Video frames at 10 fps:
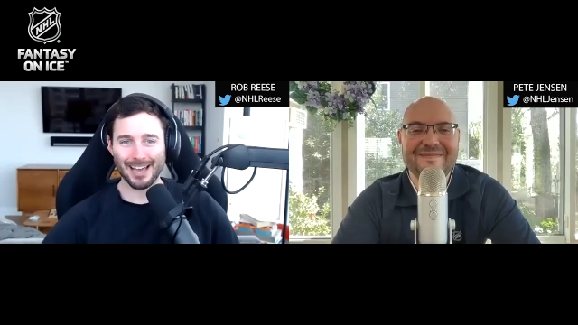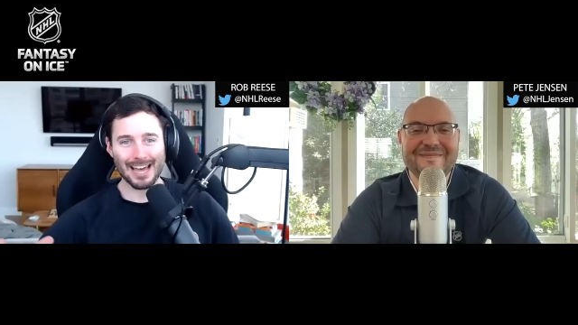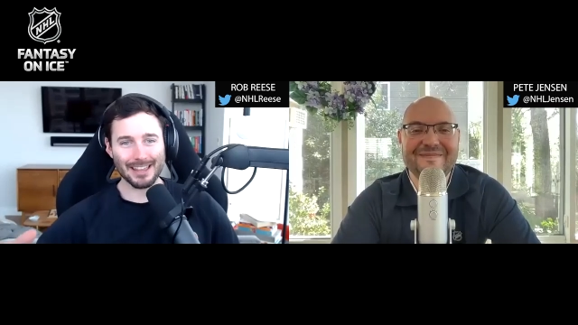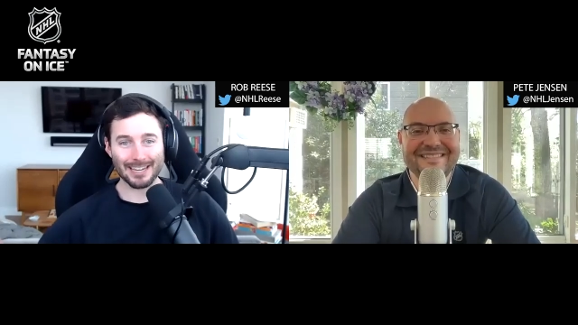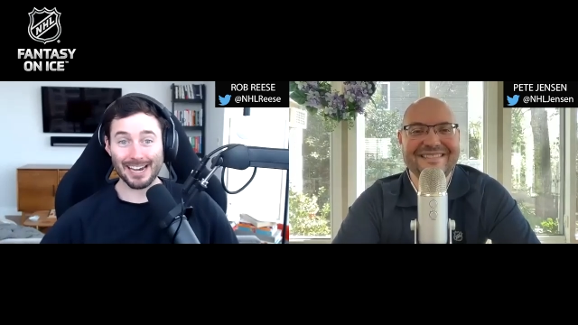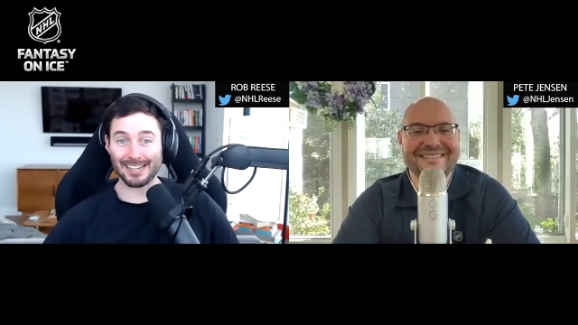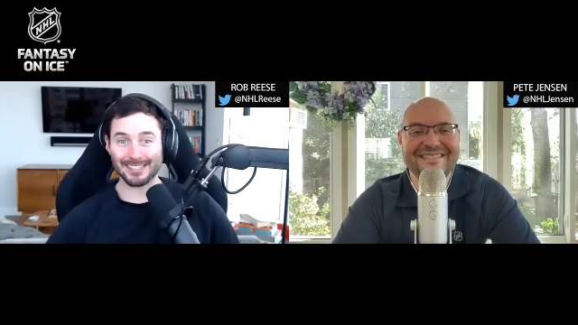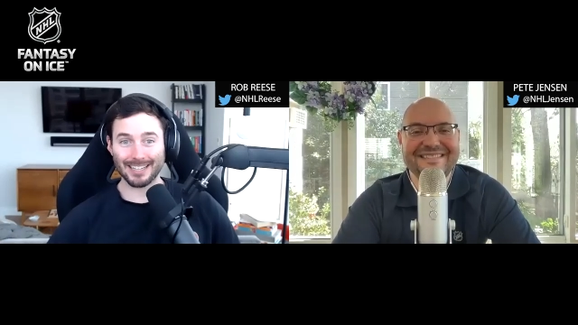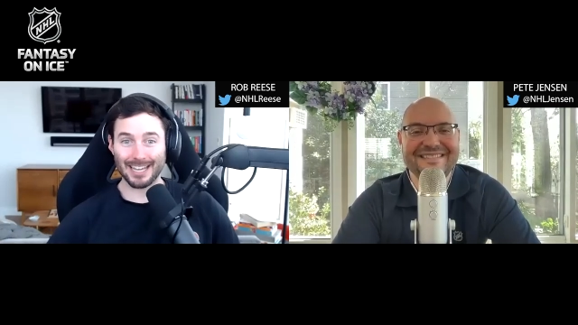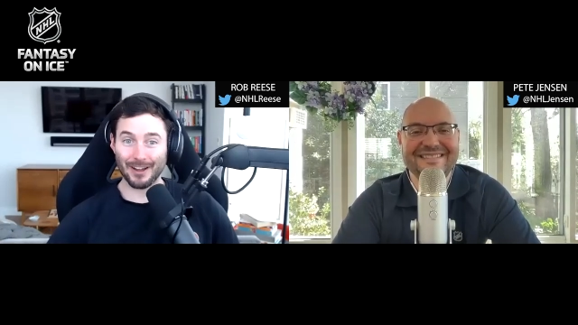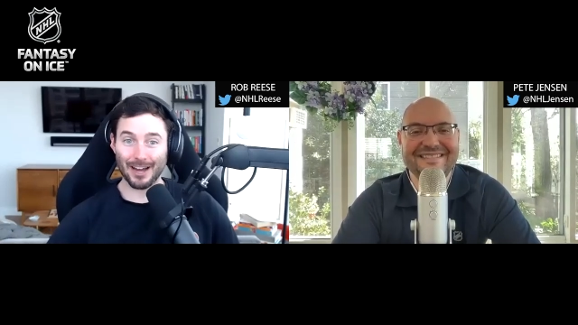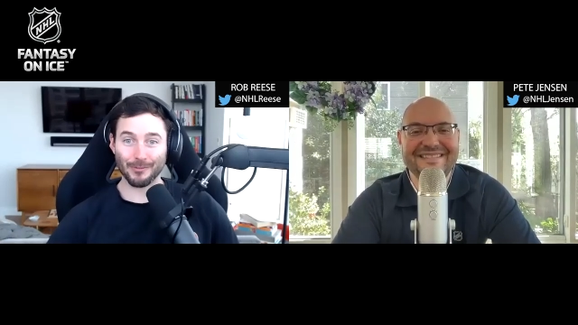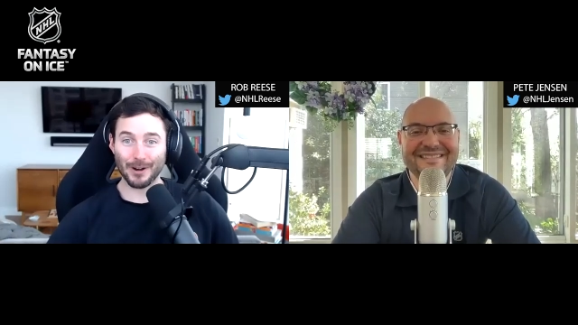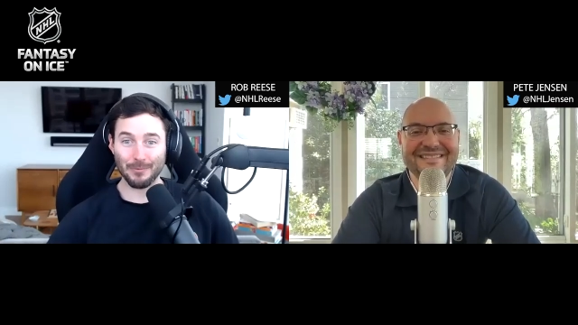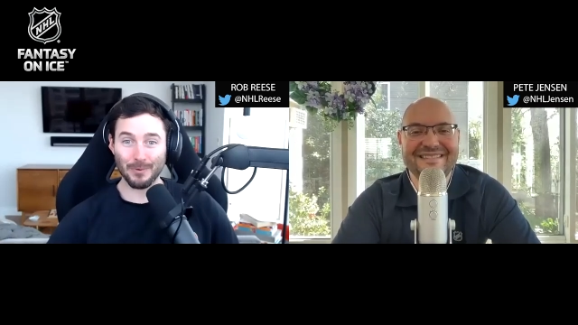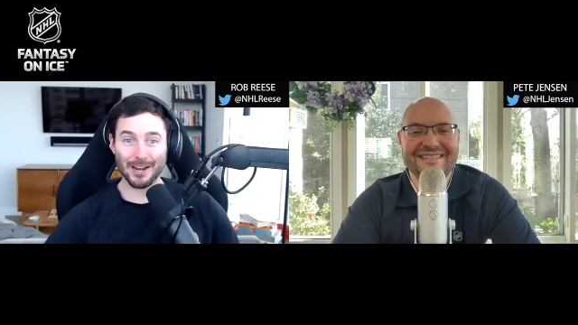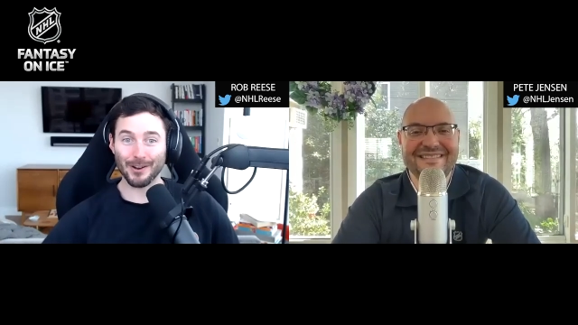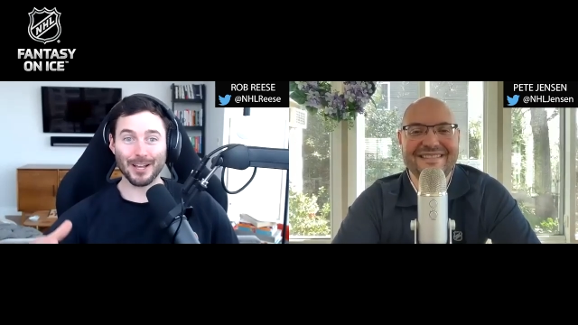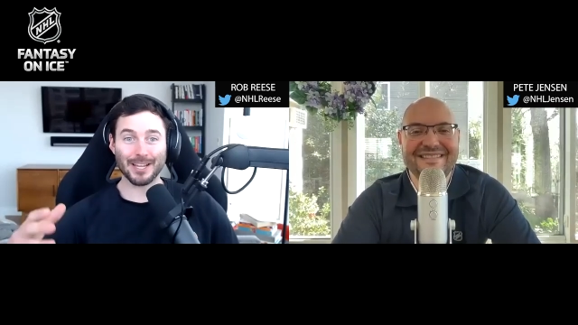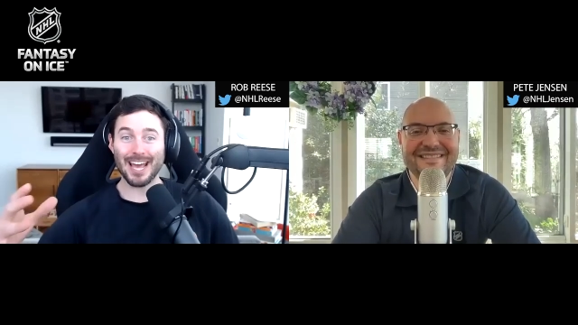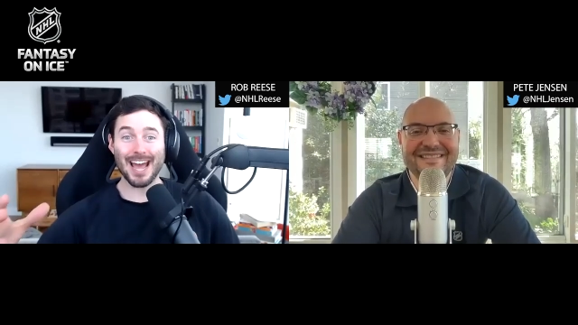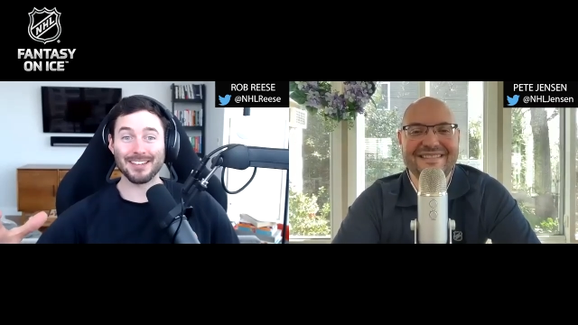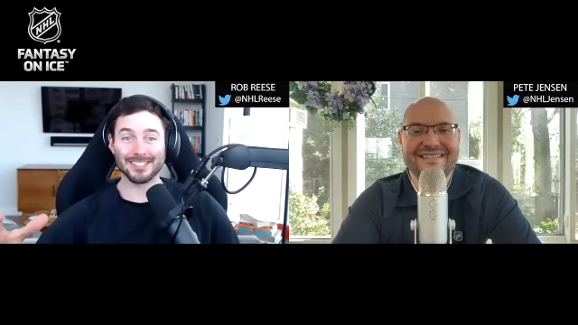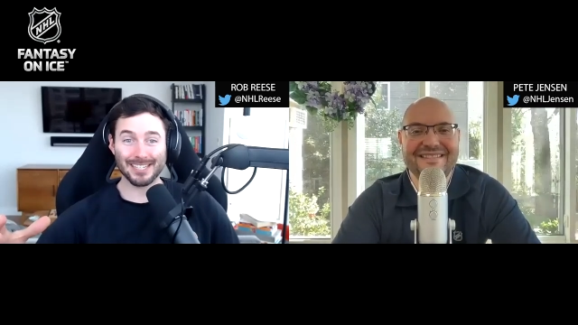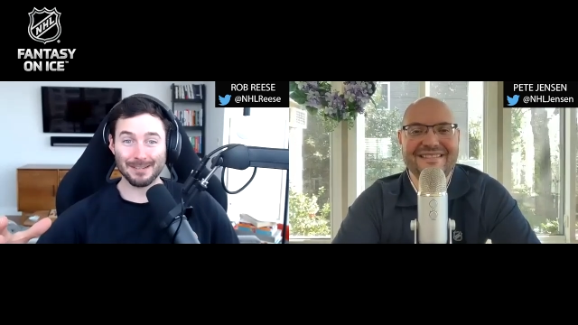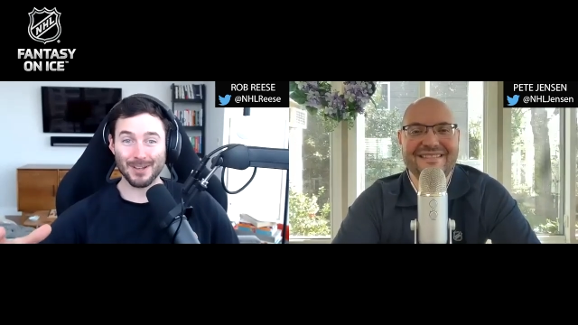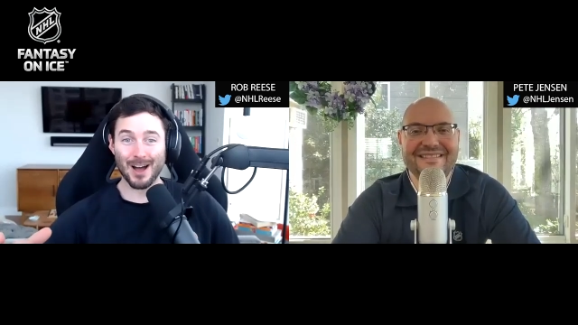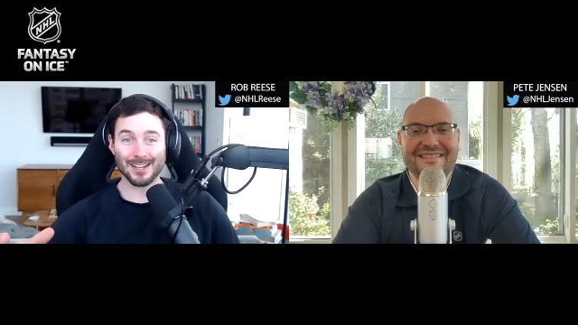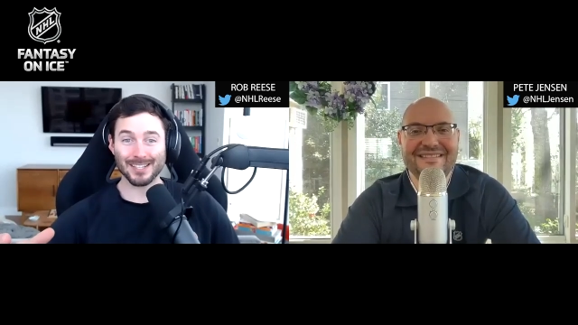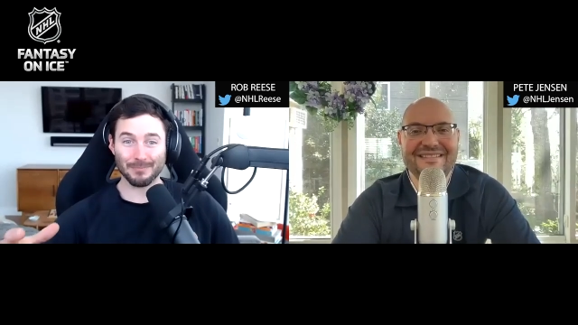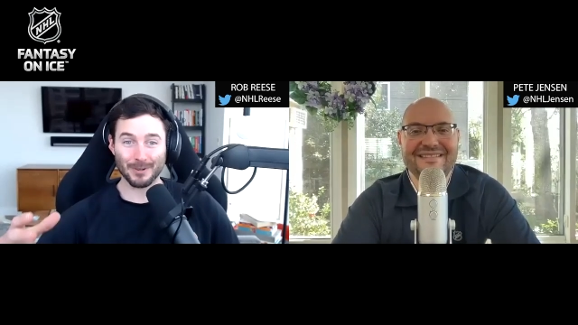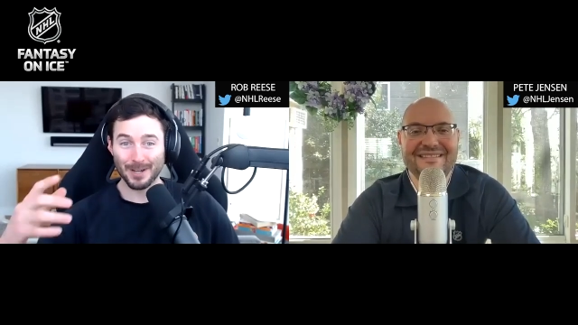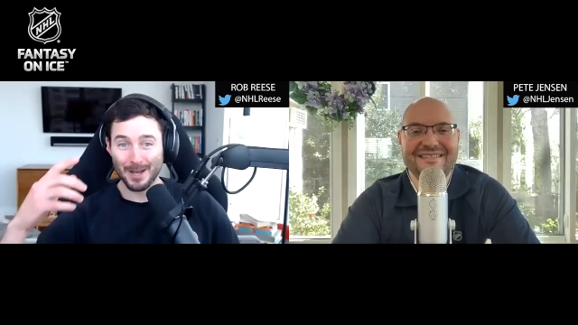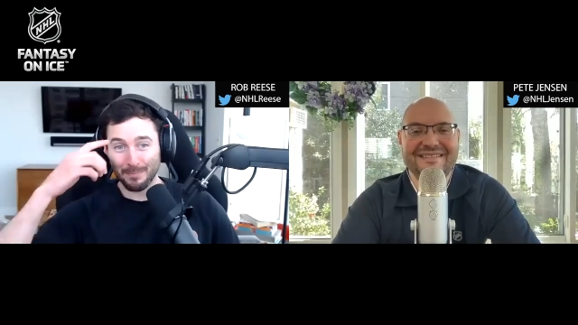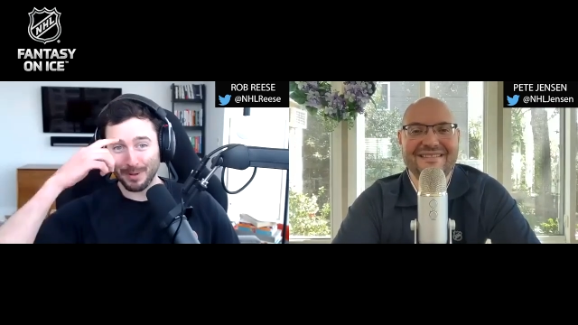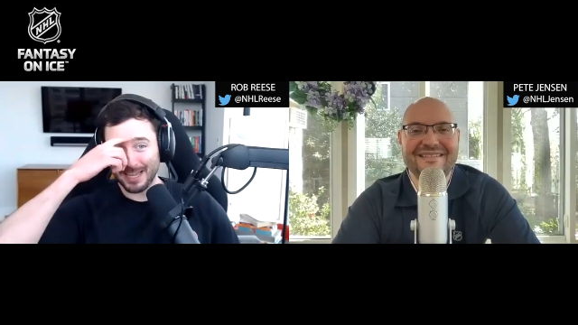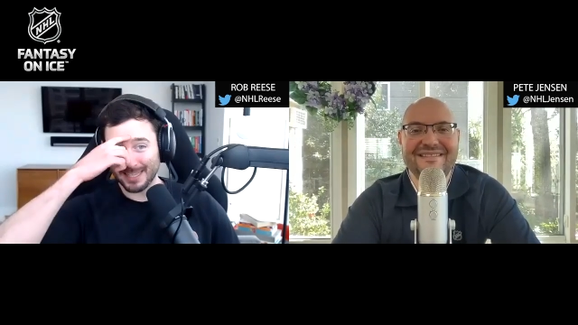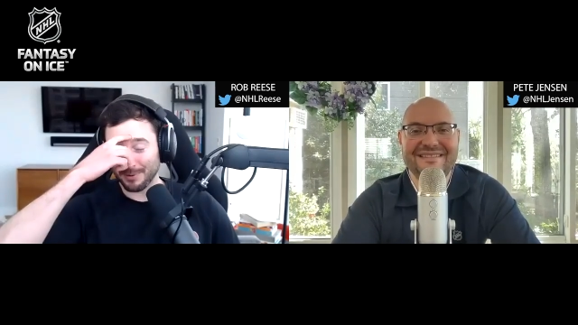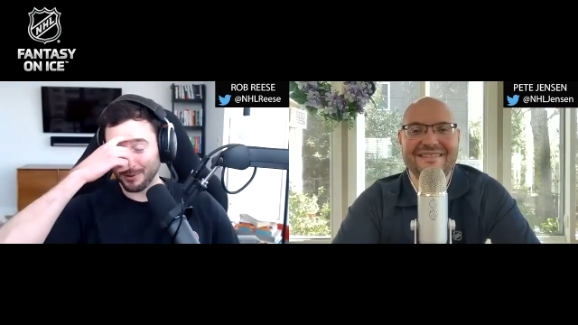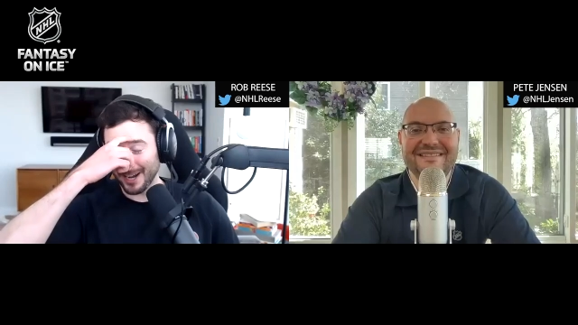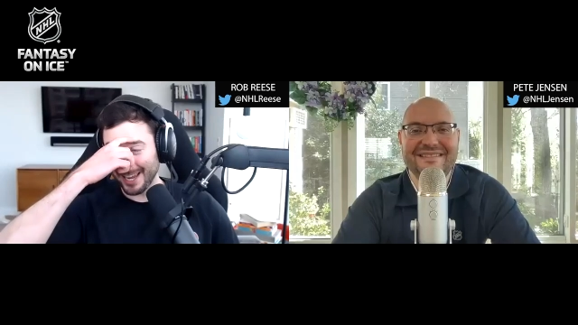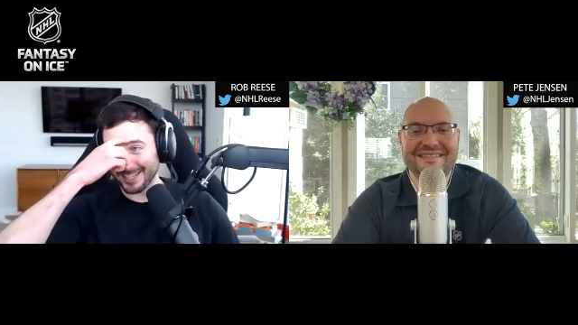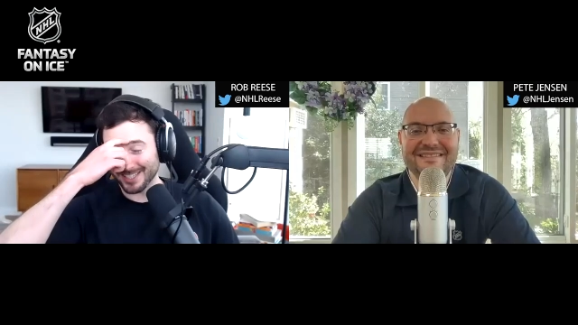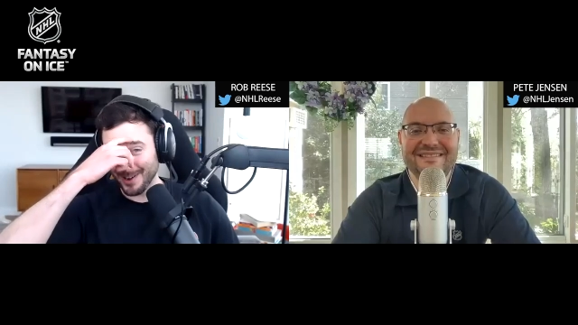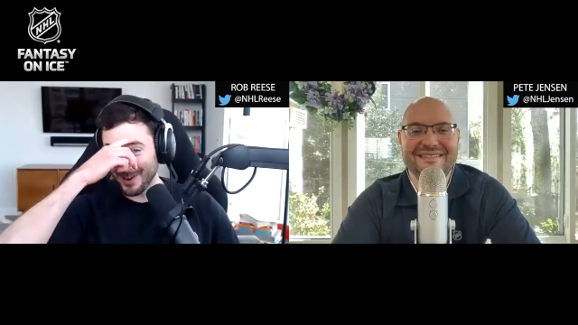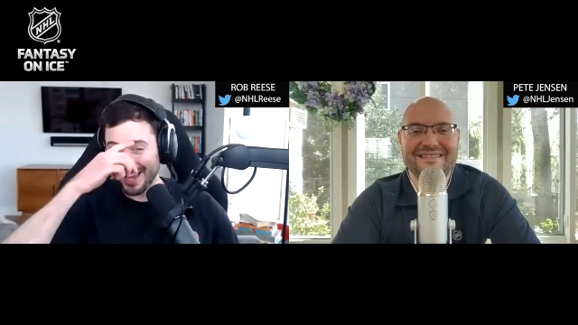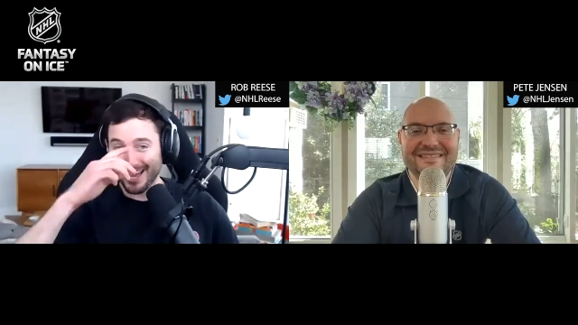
Speaker 1: And then the next night they've got a great win. And you're like, yeah, this team's awesome. We're playing the parade. So